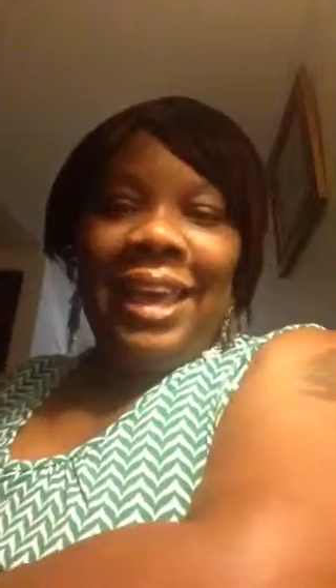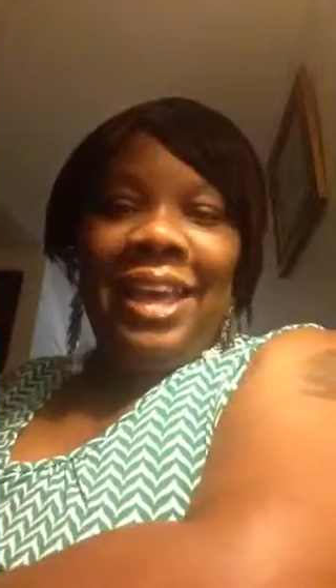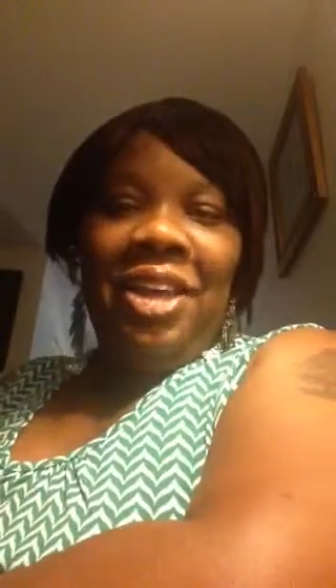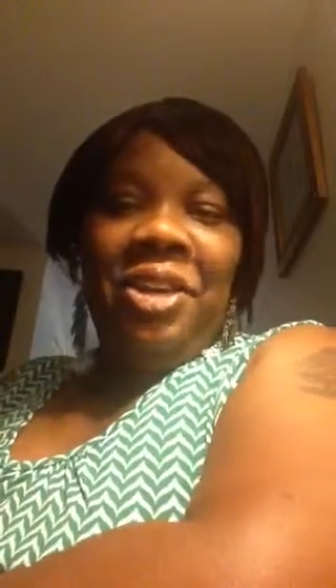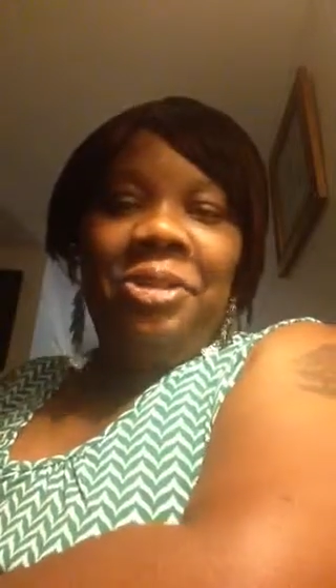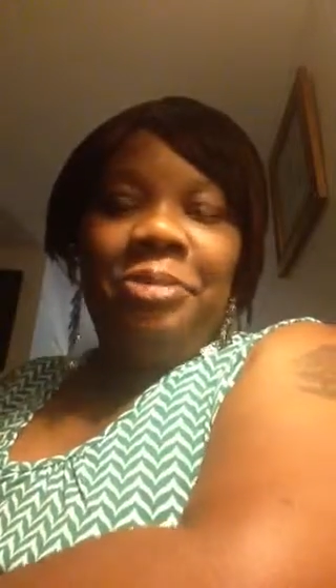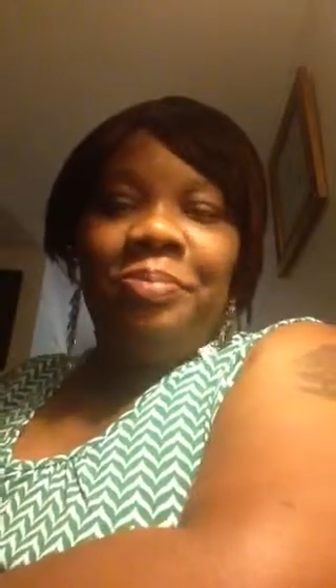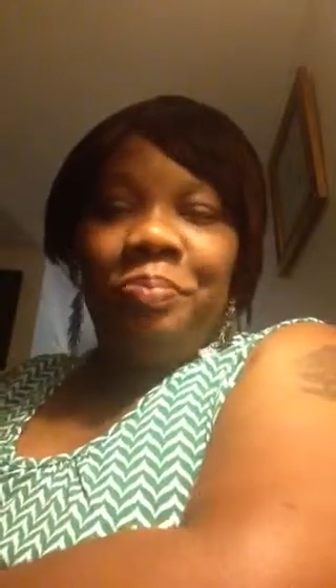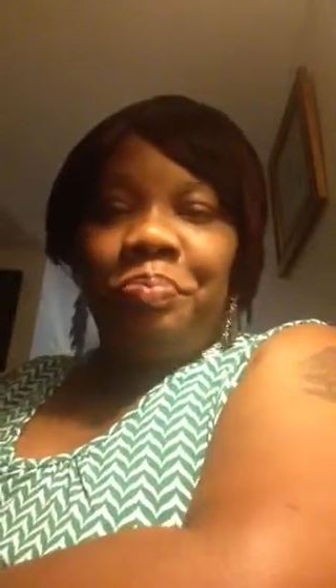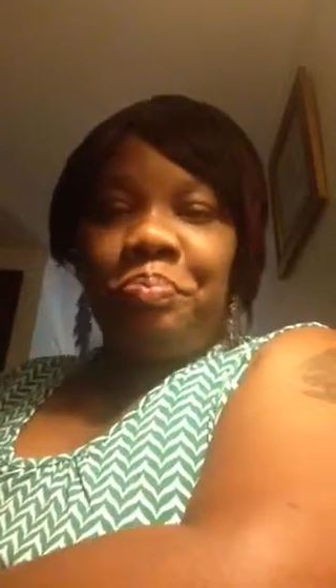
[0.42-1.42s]
Hello.
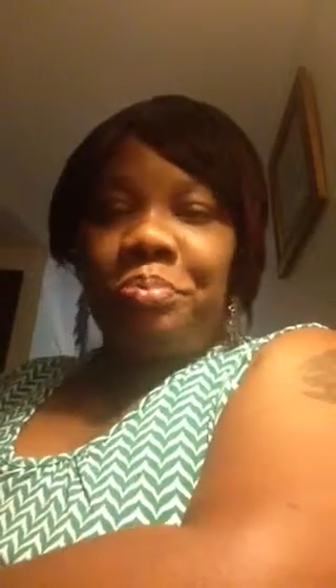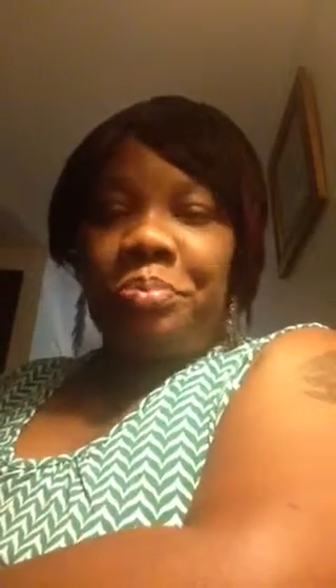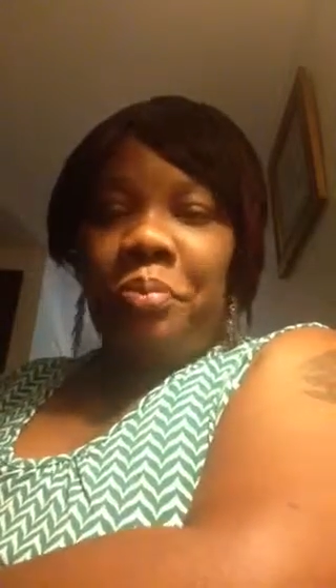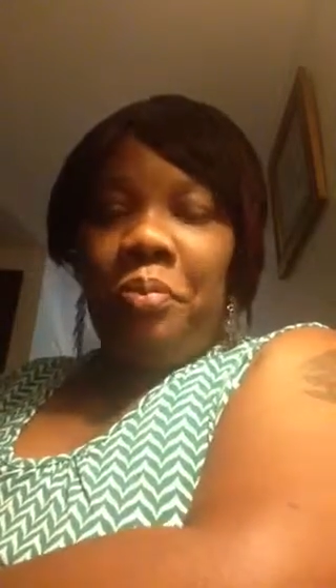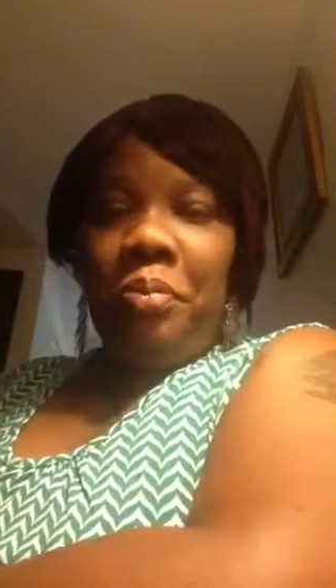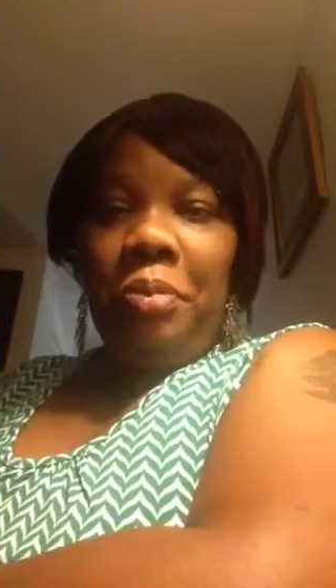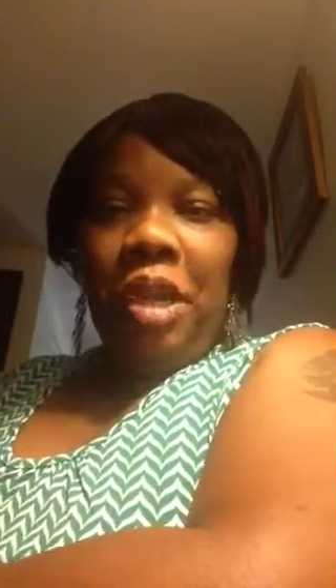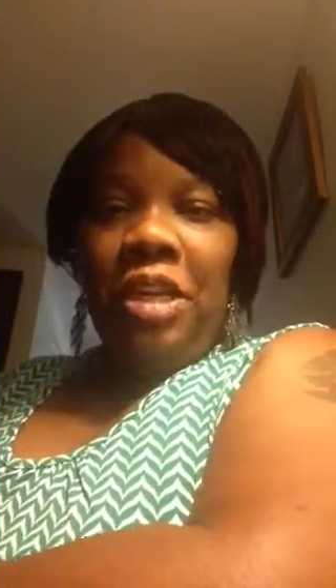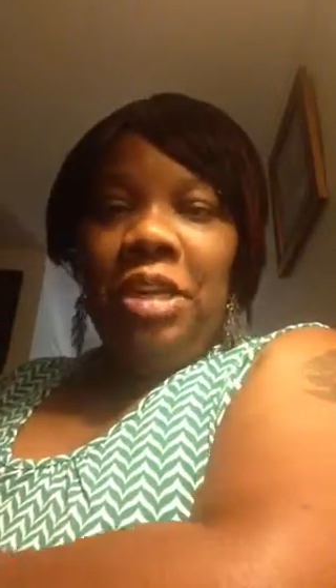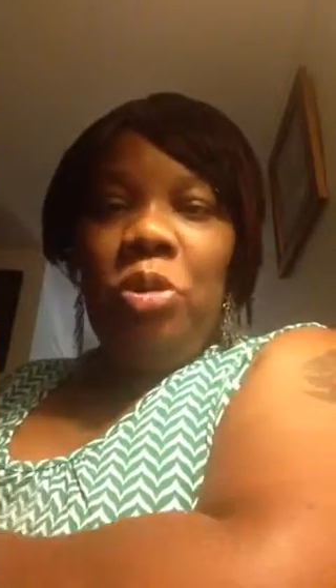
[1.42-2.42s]

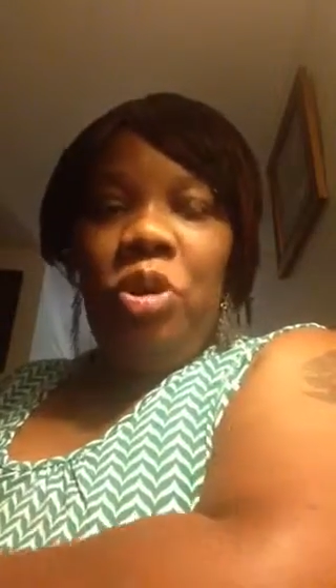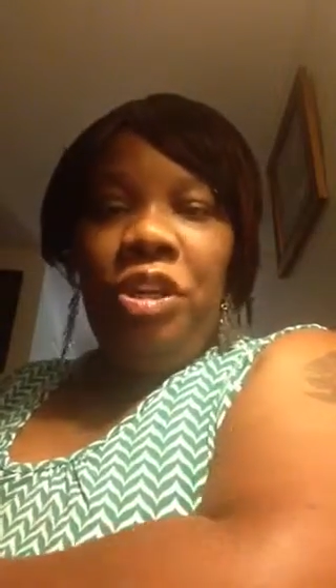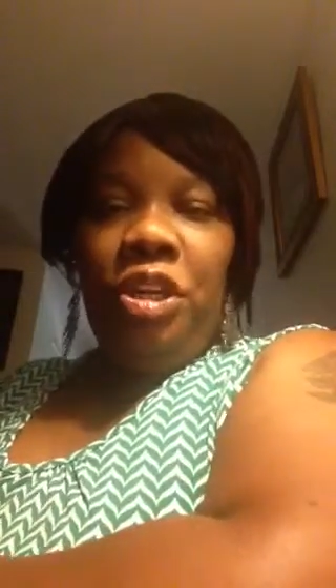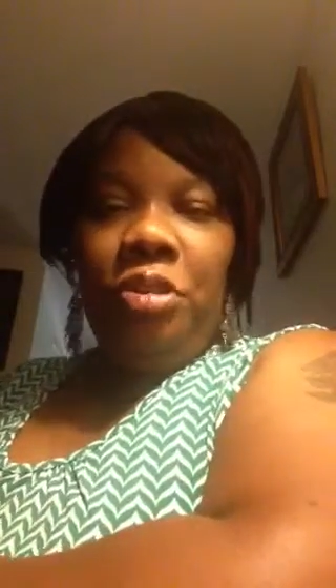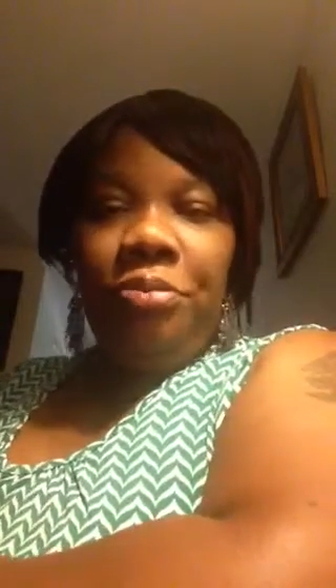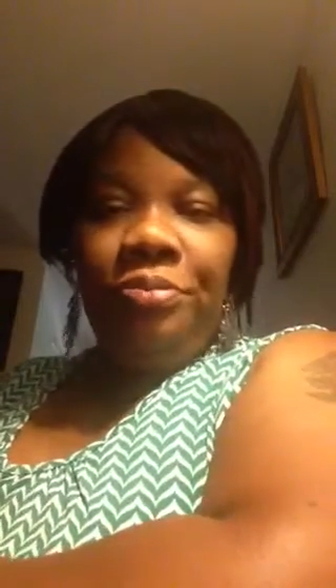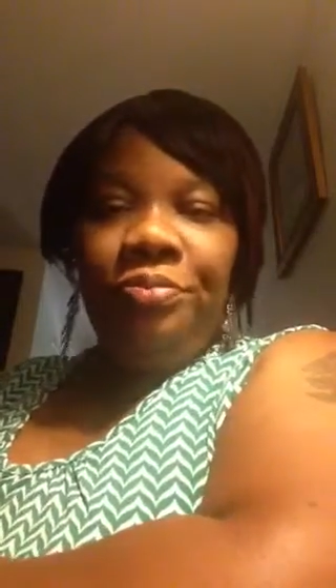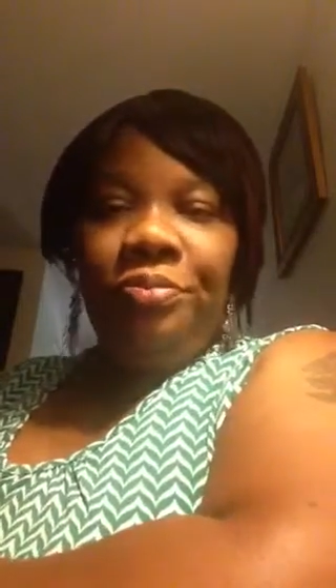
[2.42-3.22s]
Good morning.